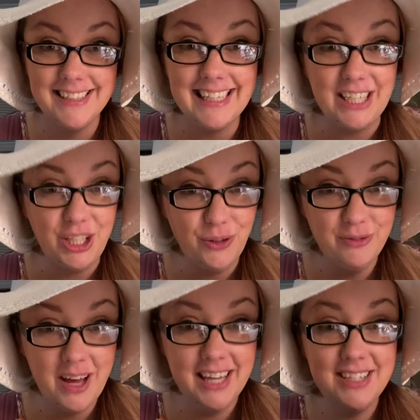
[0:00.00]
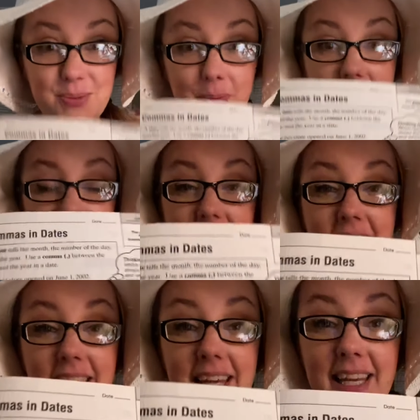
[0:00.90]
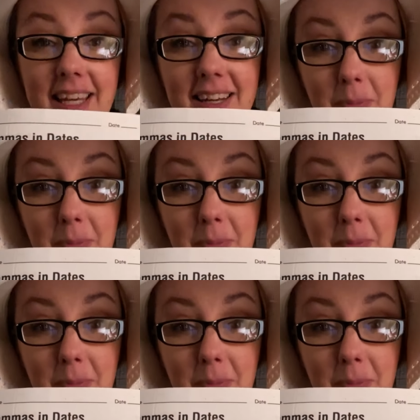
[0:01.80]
Can you find where I need it?